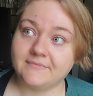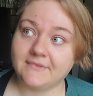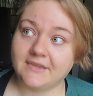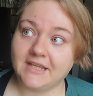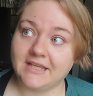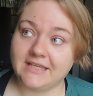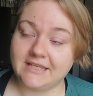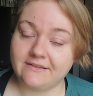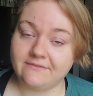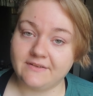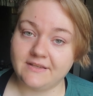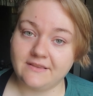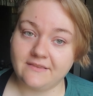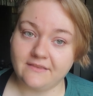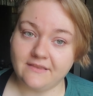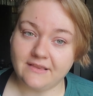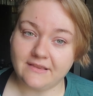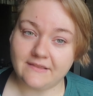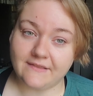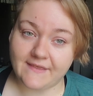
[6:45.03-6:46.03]

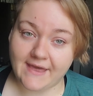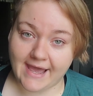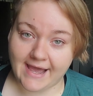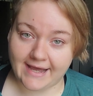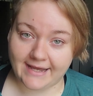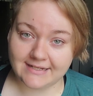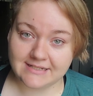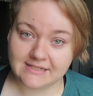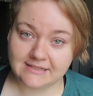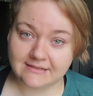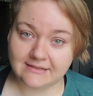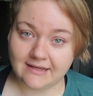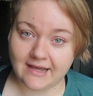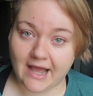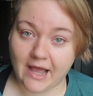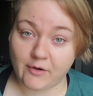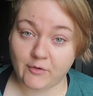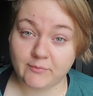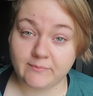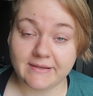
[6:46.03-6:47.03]
even that,
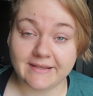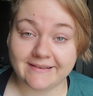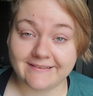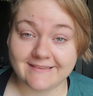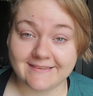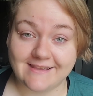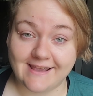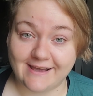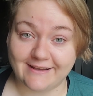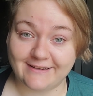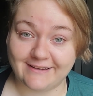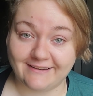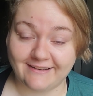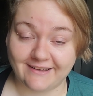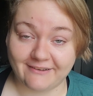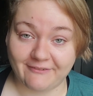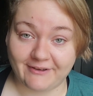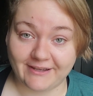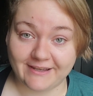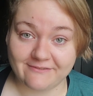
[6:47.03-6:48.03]
I would be ecstatic
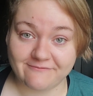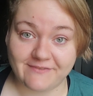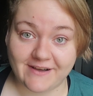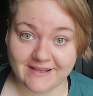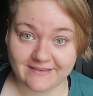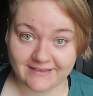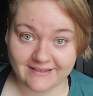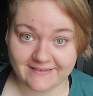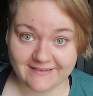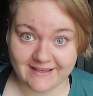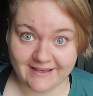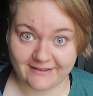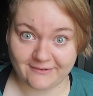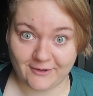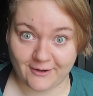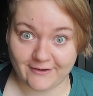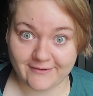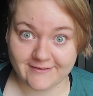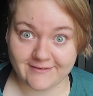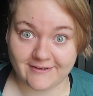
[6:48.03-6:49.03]
if I can finally say I
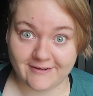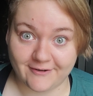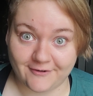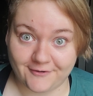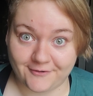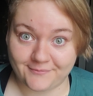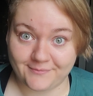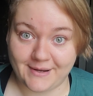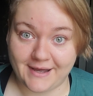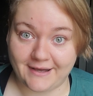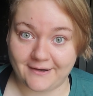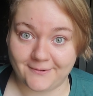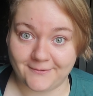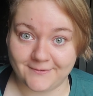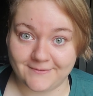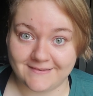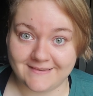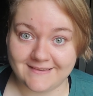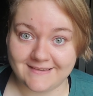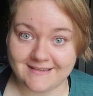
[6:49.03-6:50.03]
lost 100
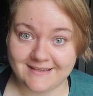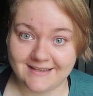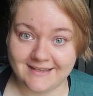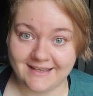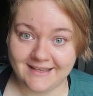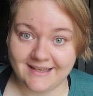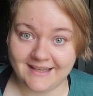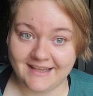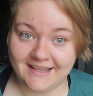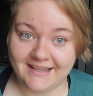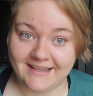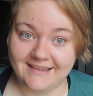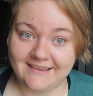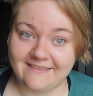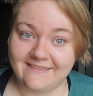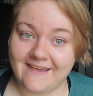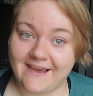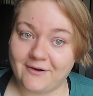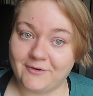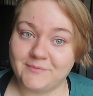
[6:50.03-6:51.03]
pounds.
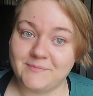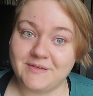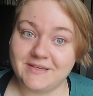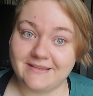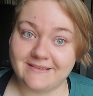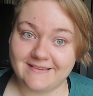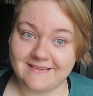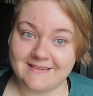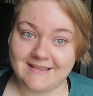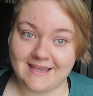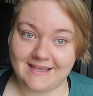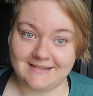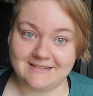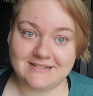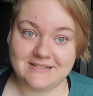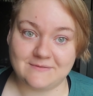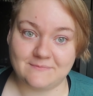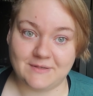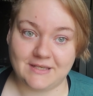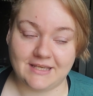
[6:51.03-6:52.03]
That would be insane
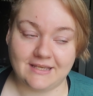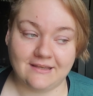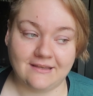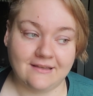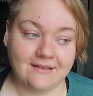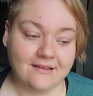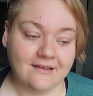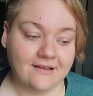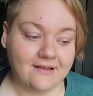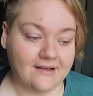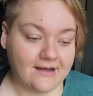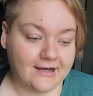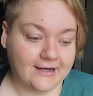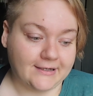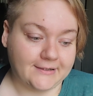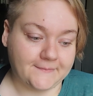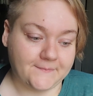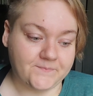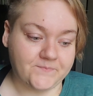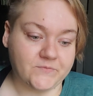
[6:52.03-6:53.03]
to me.
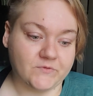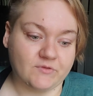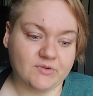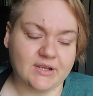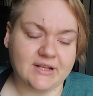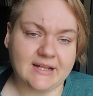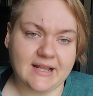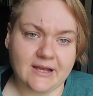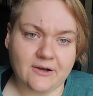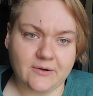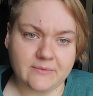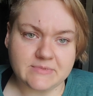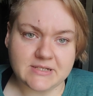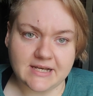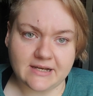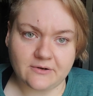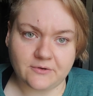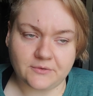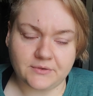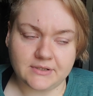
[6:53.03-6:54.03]
Right now I'm
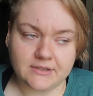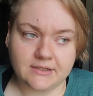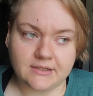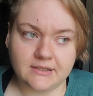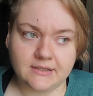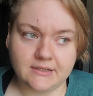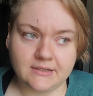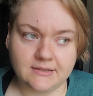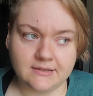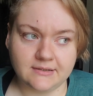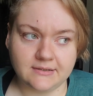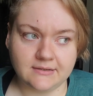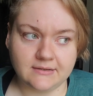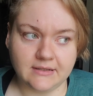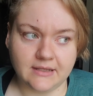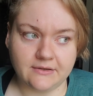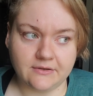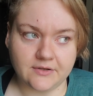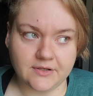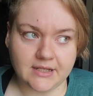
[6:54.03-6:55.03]
down,
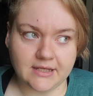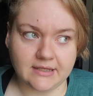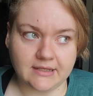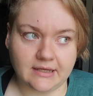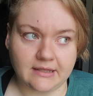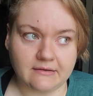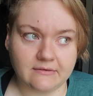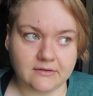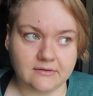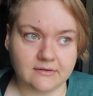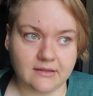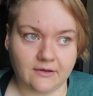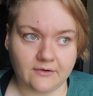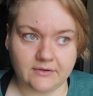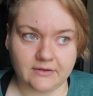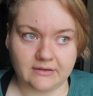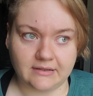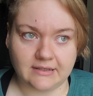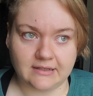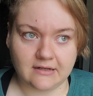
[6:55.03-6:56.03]
the other day I
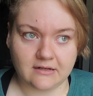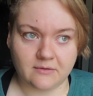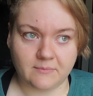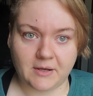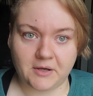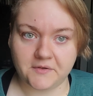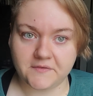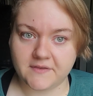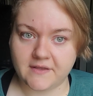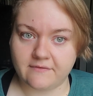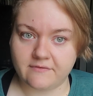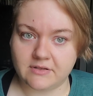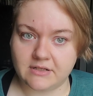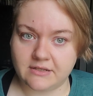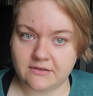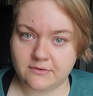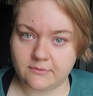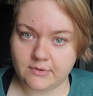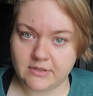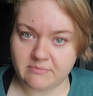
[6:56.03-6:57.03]
calculated about
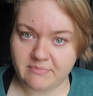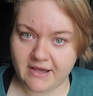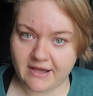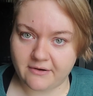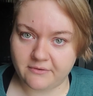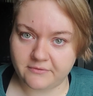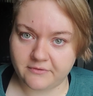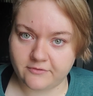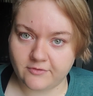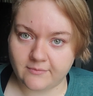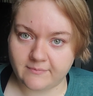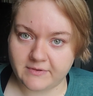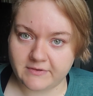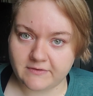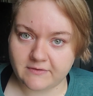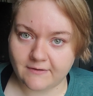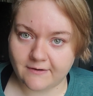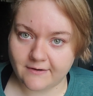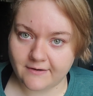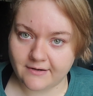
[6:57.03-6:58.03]
73 pounds from the
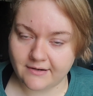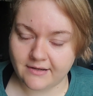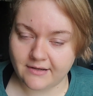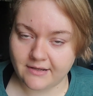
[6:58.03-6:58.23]
start.